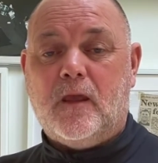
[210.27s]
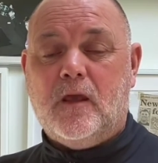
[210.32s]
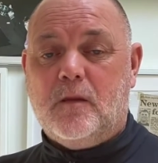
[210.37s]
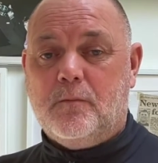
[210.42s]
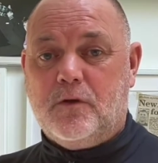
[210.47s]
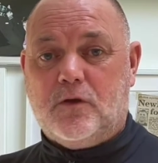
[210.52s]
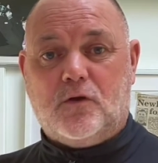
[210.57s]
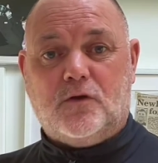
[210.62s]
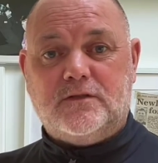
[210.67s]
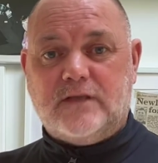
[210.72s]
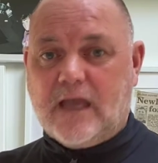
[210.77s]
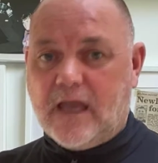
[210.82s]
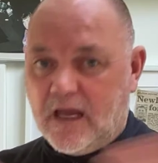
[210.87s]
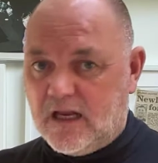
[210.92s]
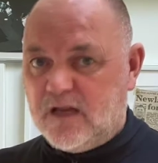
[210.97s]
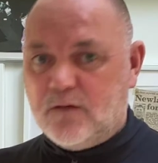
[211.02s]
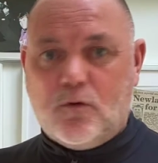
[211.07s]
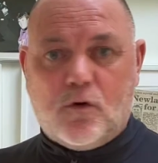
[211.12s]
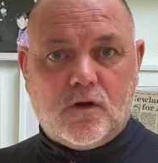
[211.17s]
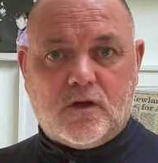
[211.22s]
Because
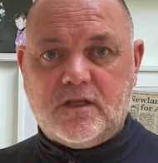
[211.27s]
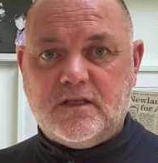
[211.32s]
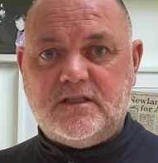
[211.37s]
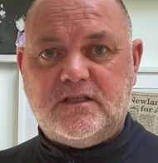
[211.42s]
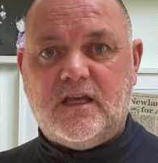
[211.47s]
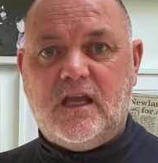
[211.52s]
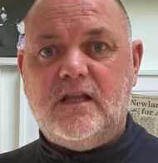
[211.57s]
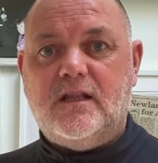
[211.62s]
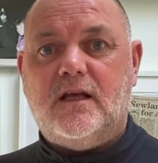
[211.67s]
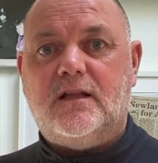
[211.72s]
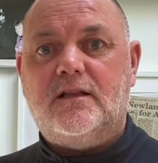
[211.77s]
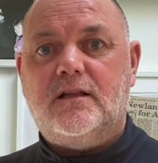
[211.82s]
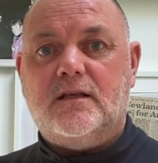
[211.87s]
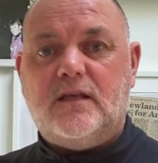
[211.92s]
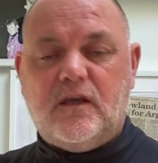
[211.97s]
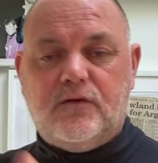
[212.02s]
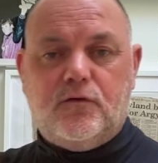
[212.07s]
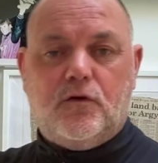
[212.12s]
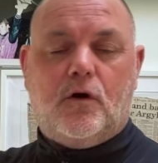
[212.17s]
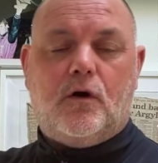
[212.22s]
anyone can say that they'll
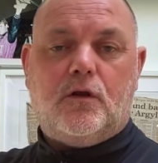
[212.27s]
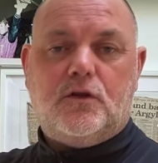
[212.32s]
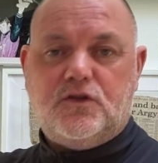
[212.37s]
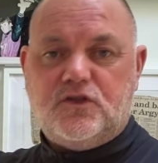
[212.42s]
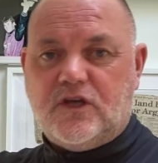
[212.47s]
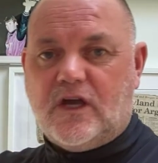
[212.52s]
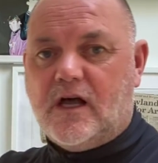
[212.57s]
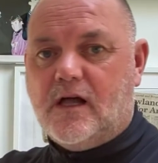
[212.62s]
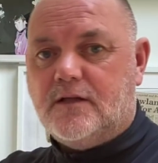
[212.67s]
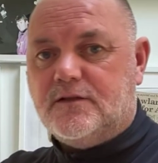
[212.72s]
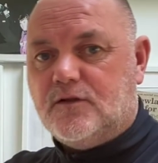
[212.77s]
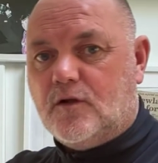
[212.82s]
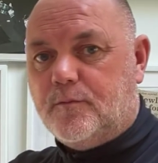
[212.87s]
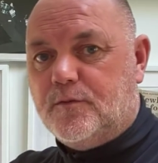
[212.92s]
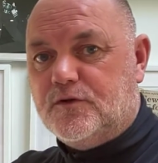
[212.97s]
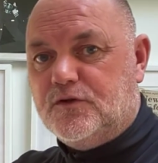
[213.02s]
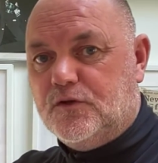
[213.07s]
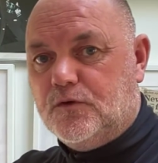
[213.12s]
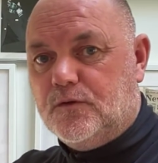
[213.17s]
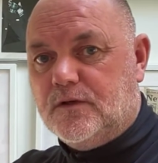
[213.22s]
give your child an
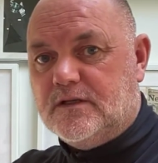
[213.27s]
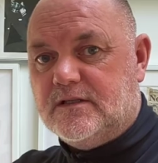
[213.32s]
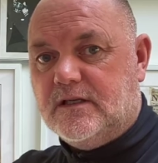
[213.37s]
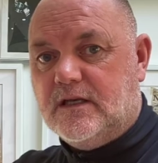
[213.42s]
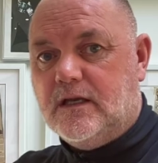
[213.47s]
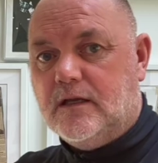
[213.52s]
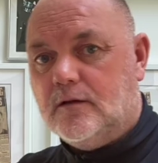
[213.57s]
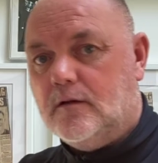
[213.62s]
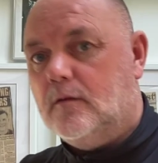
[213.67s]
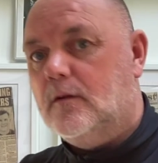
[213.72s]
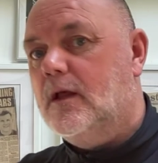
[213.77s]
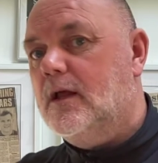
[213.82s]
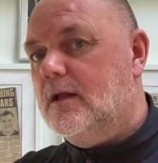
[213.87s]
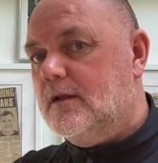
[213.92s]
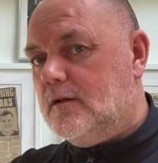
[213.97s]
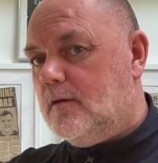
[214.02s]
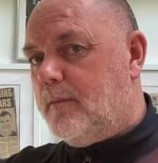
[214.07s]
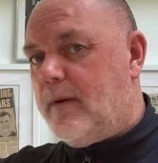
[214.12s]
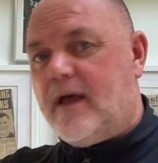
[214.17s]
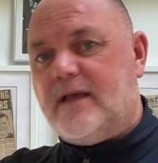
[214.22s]
opportunity and
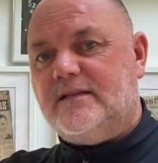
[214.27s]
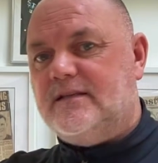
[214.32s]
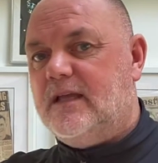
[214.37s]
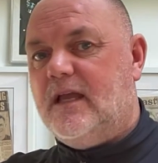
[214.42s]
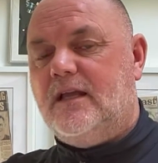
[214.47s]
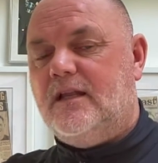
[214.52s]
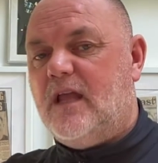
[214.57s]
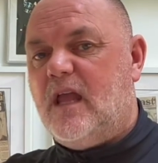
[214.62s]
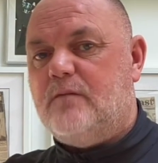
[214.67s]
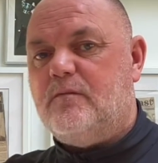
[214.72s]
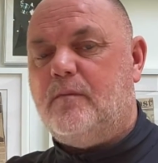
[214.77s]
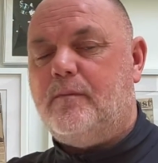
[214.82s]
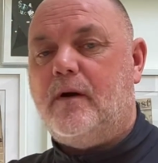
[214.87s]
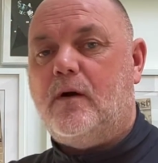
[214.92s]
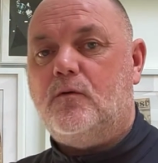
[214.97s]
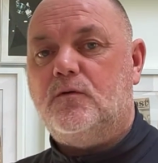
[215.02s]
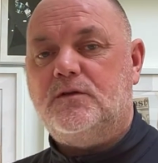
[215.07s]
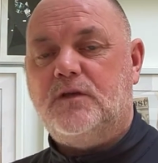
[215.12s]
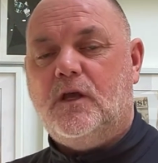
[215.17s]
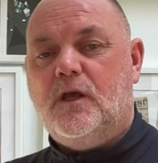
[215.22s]
they'll pass their name
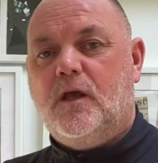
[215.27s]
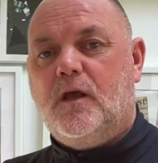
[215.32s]
about.